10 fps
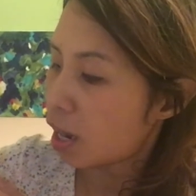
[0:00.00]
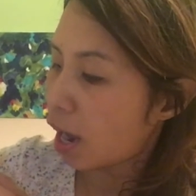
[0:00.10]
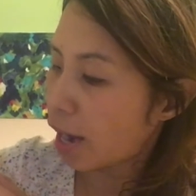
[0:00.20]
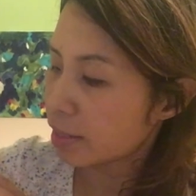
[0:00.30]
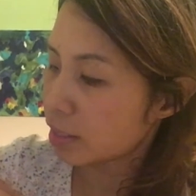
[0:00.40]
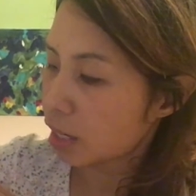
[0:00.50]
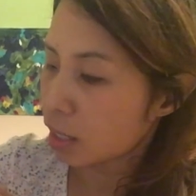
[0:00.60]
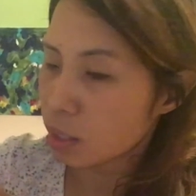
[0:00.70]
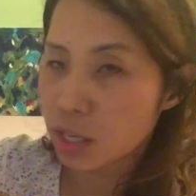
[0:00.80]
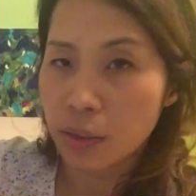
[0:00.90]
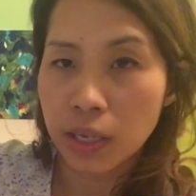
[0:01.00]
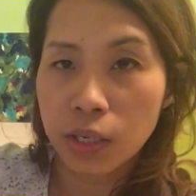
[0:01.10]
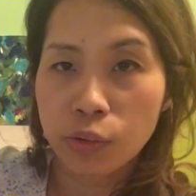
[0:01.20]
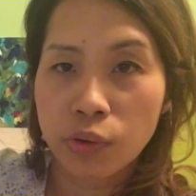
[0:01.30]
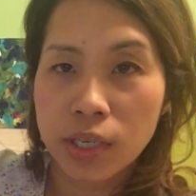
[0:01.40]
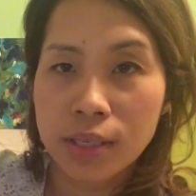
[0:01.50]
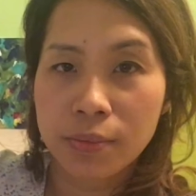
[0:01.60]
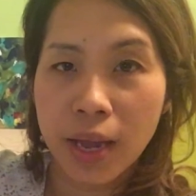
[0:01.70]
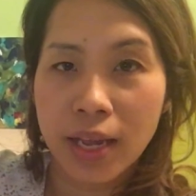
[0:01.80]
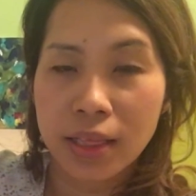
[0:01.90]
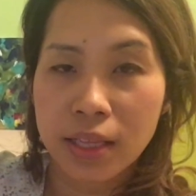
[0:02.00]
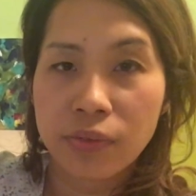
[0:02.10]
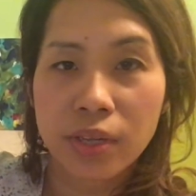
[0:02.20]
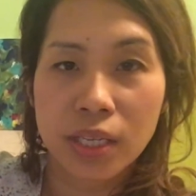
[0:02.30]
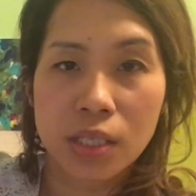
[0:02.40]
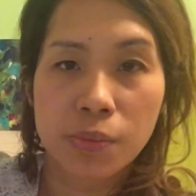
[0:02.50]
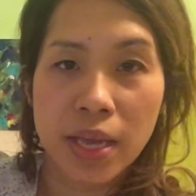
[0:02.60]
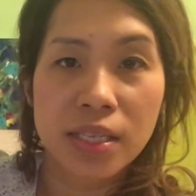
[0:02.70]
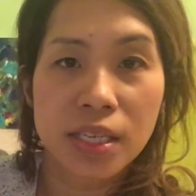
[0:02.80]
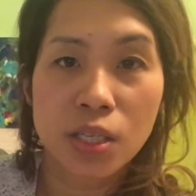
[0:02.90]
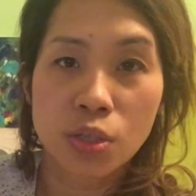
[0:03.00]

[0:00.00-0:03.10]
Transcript: I think I'm gonna increase my living expenses